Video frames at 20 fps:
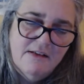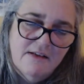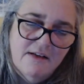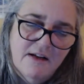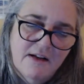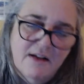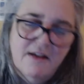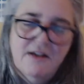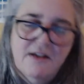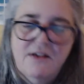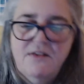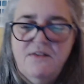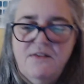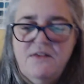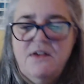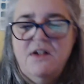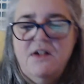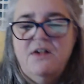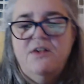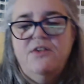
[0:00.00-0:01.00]
I don't
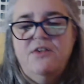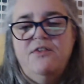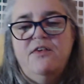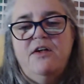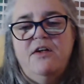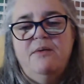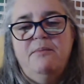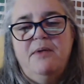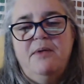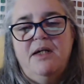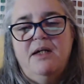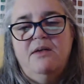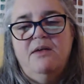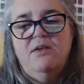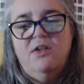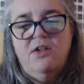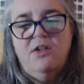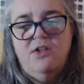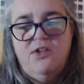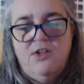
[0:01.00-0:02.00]
know if I'll be
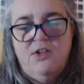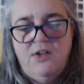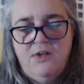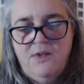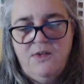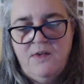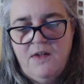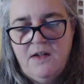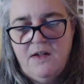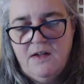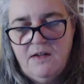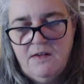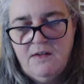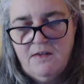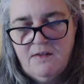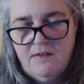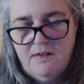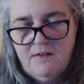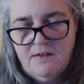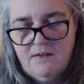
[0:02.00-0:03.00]
able to show
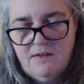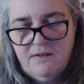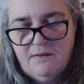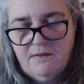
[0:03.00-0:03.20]
this,